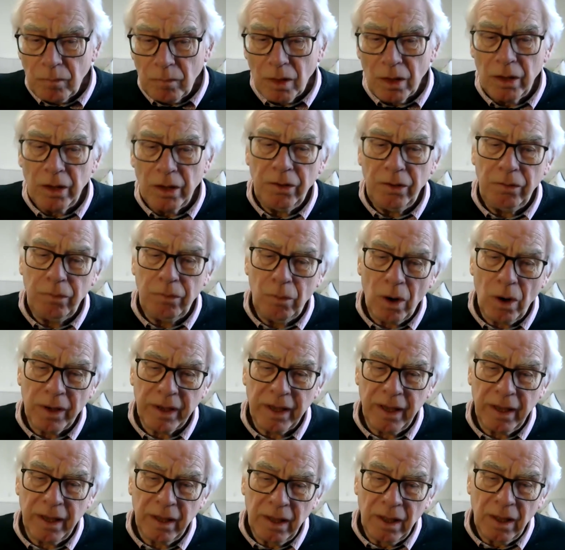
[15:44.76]
And
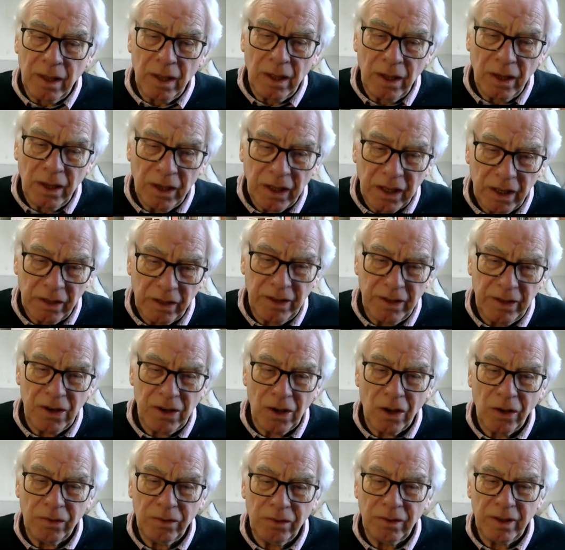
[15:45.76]
Rocket carried
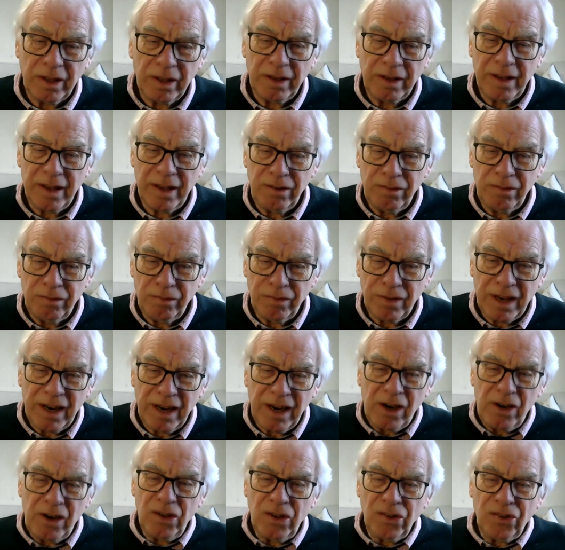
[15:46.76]
on in
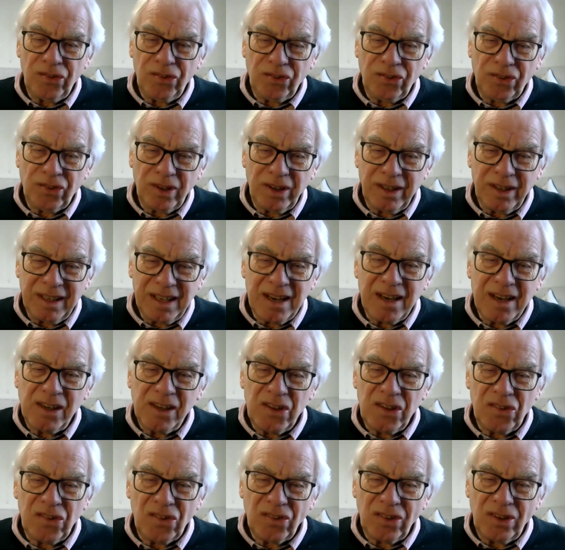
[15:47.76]
various
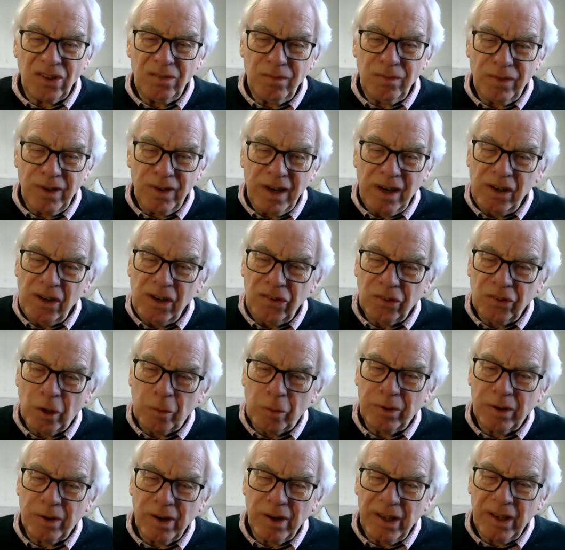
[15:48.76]
guises and various
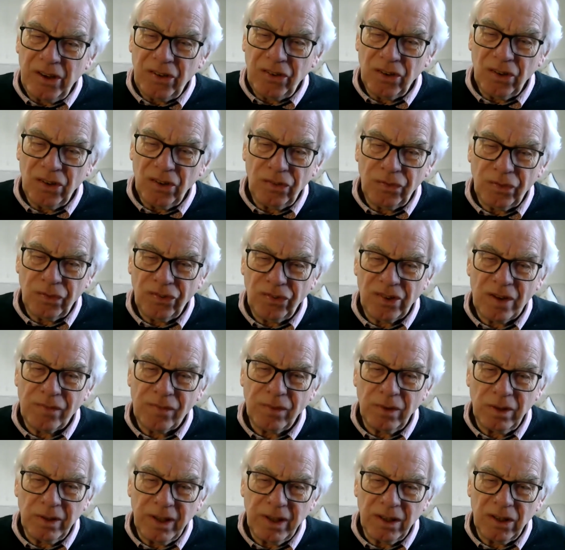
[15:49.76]
operations for
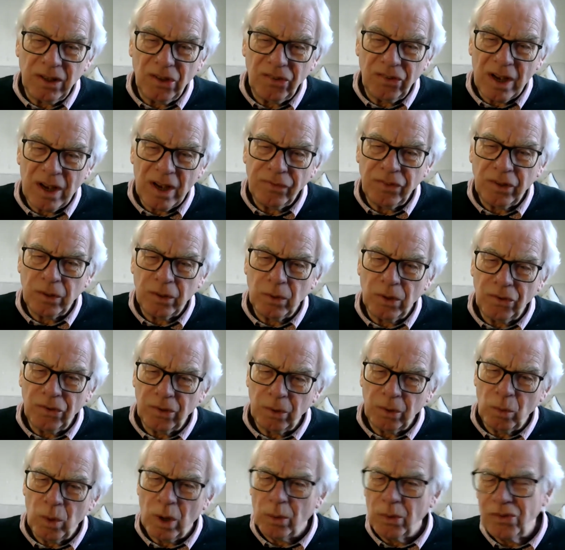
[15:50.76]
several years afterwards.
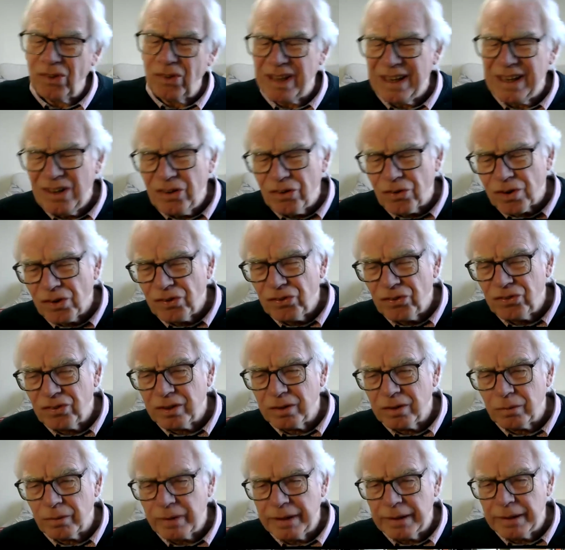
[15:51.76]
And what was
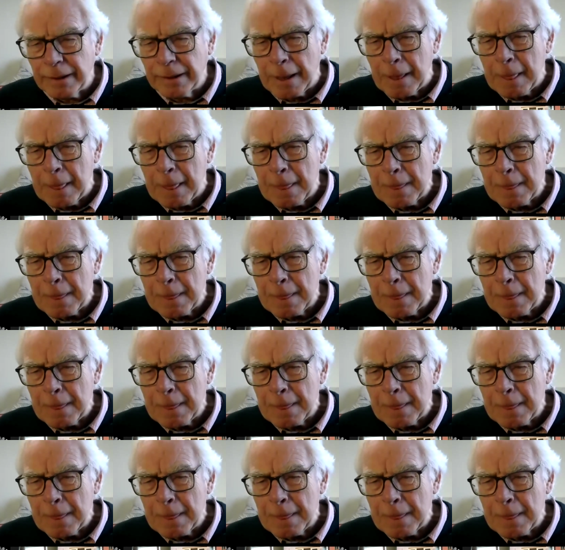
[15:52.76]
interesting, really,